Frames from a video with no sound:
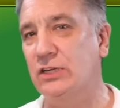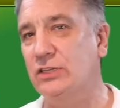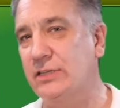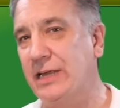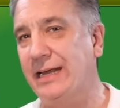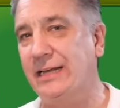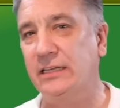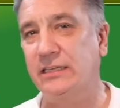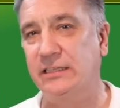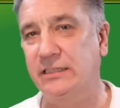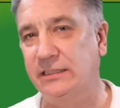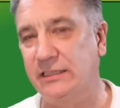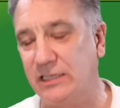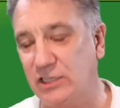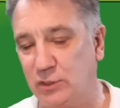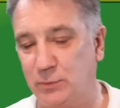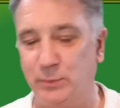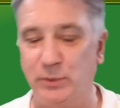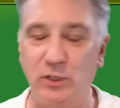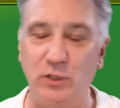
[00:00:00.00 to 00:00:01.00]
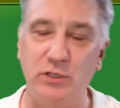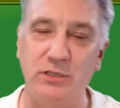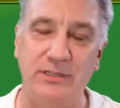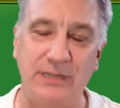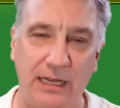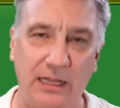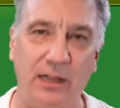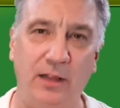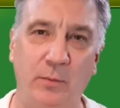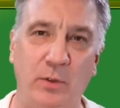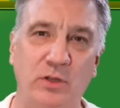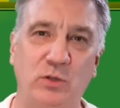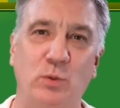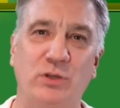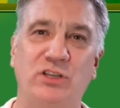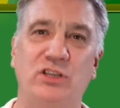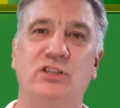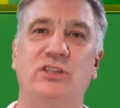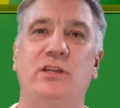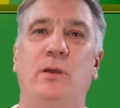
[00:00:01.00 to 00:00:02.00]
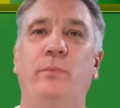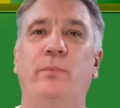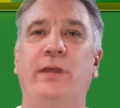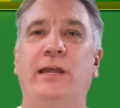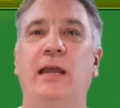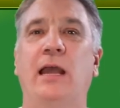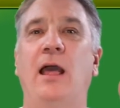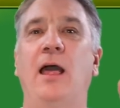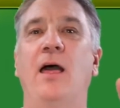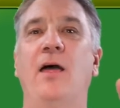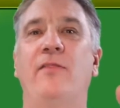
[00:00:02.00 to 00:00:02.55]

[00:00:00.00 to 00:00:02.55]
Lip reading: State Dispute Settlement, which is something